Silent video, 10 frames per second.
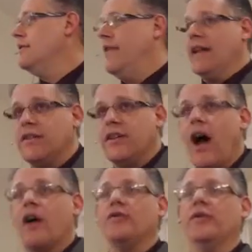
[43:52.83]
That's the
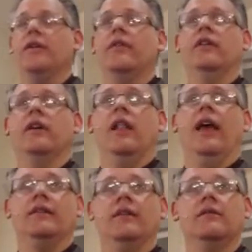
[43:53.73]
doctrine of the
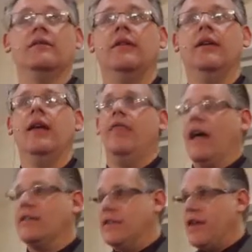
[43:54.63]
Nicolaitans.
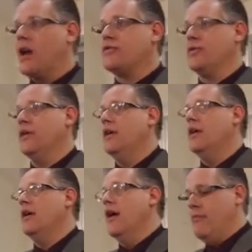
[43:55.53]
That's the doctrine
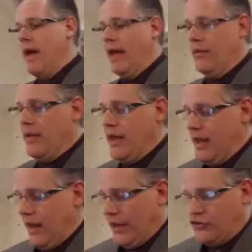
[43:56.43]
of Balaam.
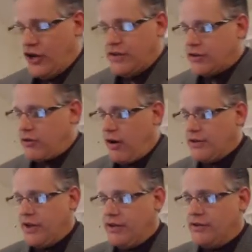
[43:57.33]
And Jesus
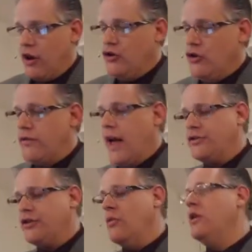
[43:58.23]
Christ says, though you've got
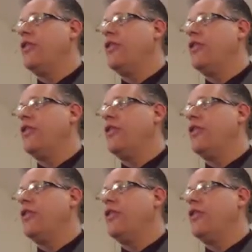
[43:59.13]
so many